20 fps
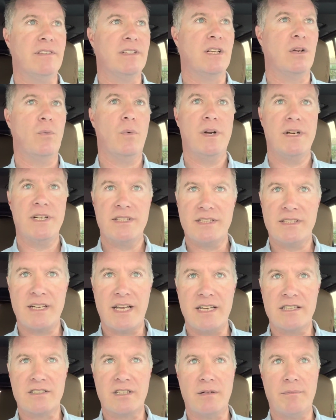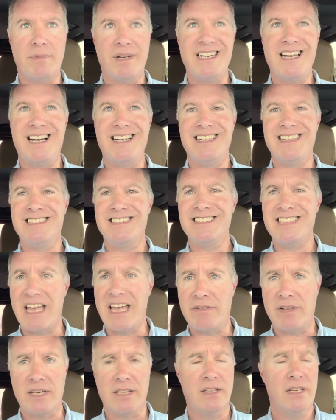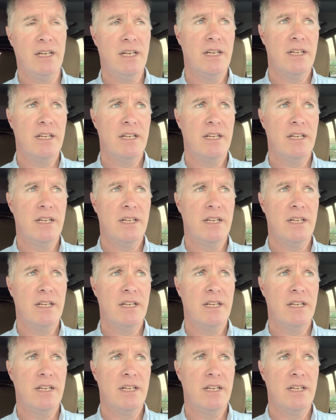and then Wednesday is going to be 97.